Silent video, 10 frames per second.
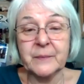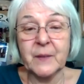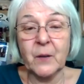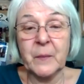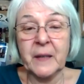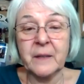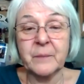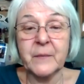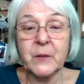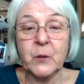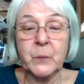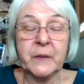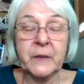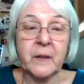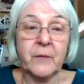all my
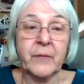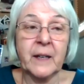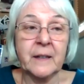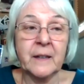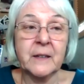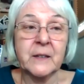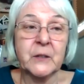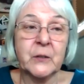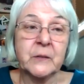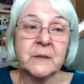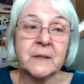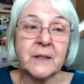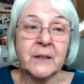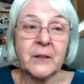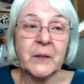stupid stuff I did as a student, you know,